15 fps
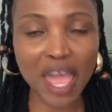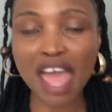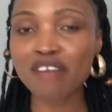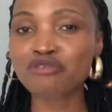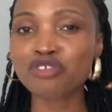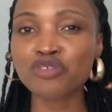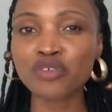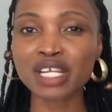Have
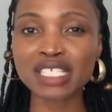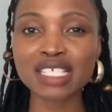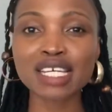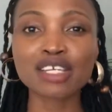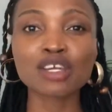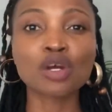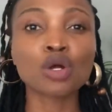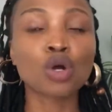you written
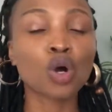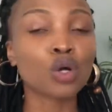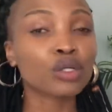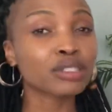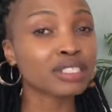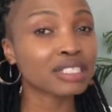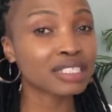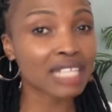your
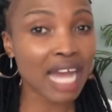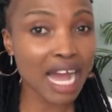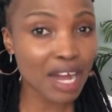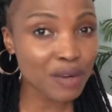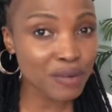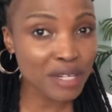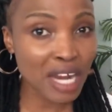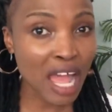goals
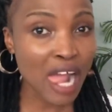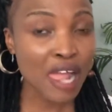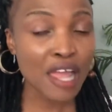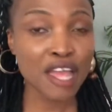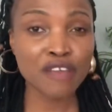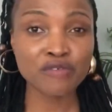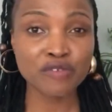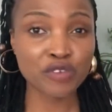down?
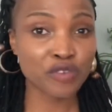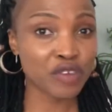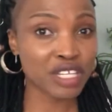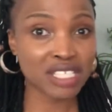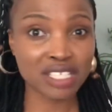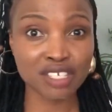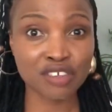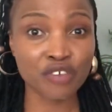Have you
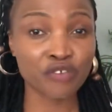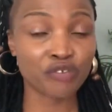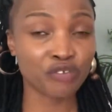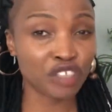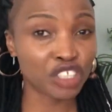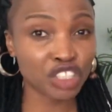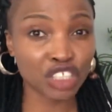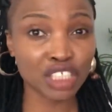written your
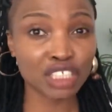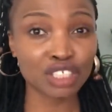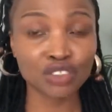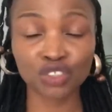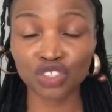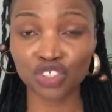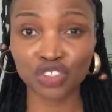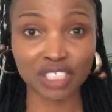vision, your
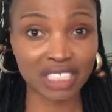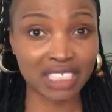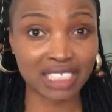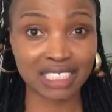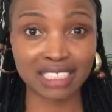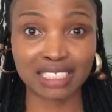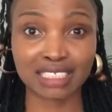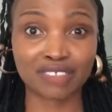
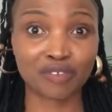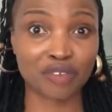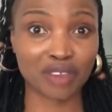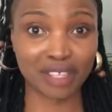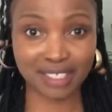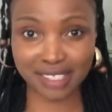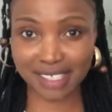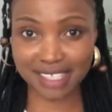strategies for
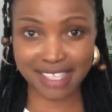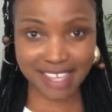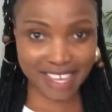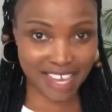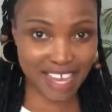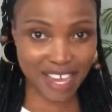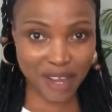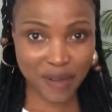this
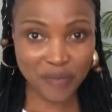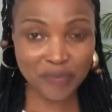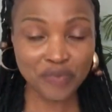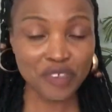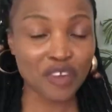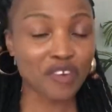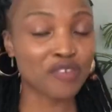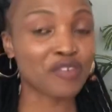year?
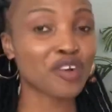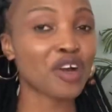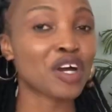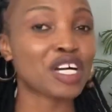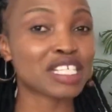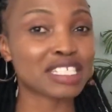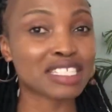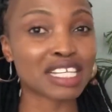Of
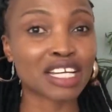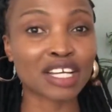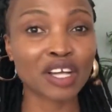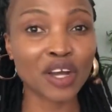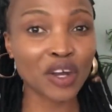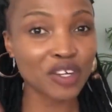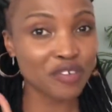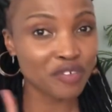course,
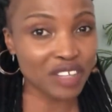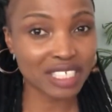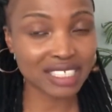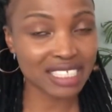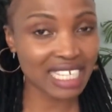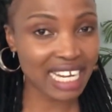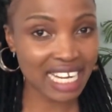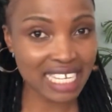God
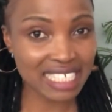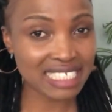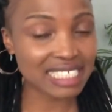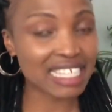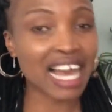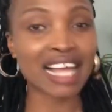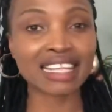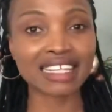first, guys.
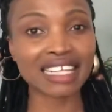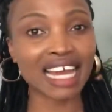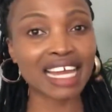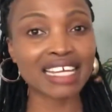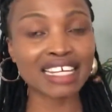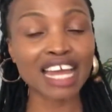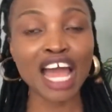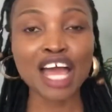Align
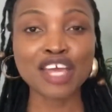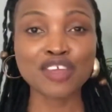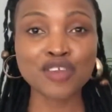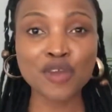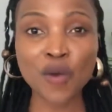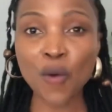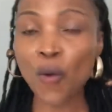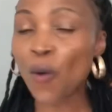
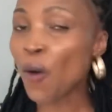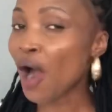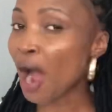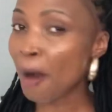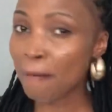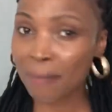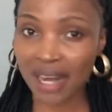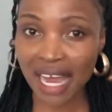your
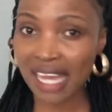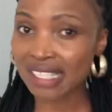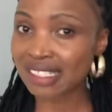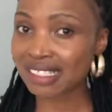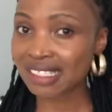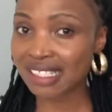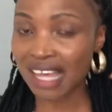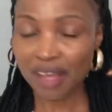plans